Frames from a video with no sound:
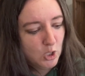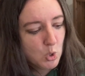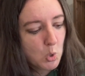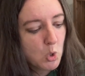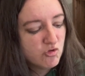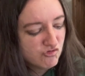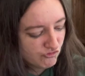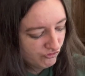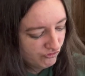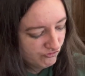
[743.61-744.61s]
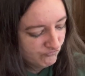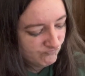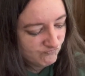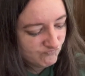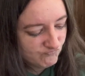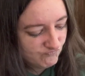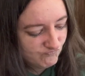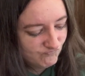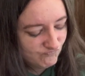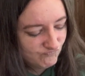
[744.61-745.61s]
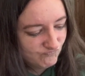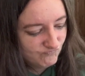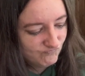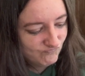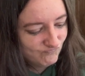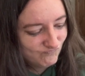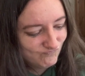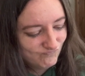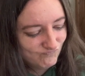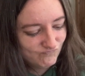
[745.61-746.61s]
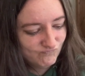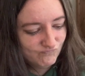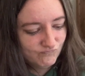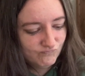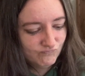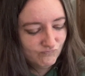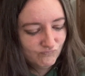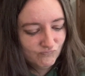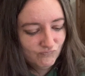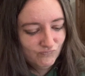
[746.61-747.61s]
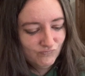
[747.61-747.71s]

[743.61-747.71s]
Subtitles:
No one is speaking in this clip.